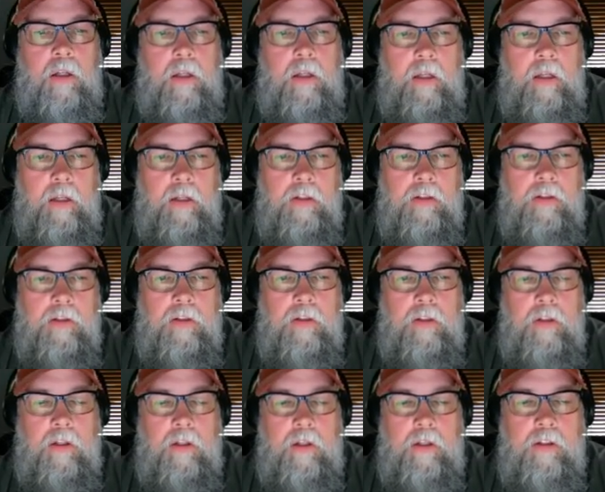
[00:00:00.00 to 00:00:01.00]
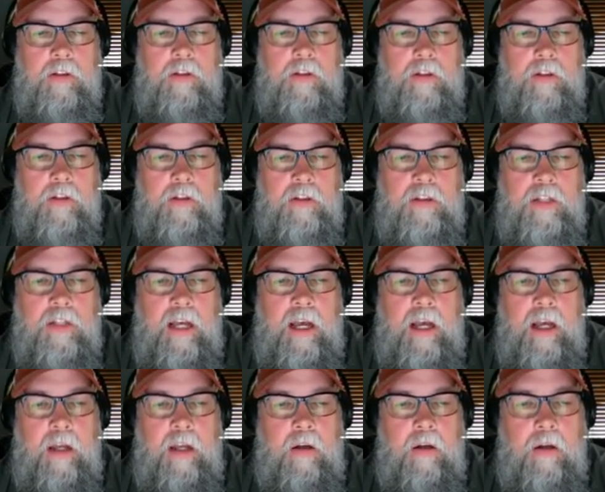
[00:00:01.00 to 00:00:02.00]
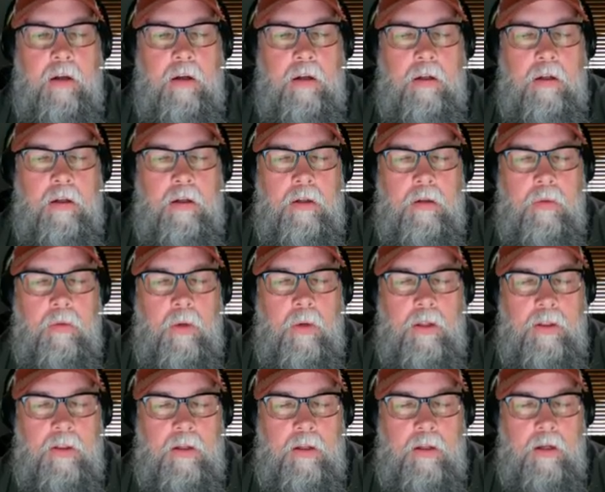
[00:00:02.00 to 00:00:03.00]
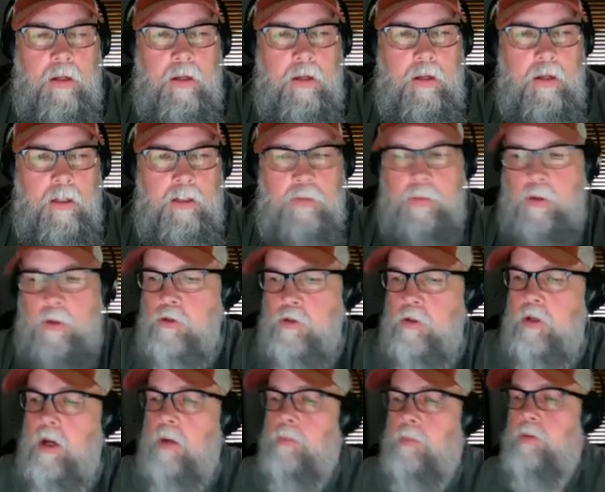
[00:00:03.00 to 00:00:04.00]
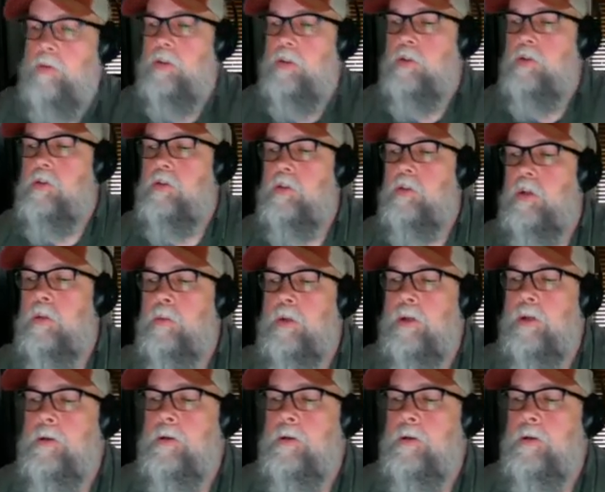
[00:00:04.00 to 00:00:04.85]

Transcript: is is just decide on what the uh, exposure compensation is going to be.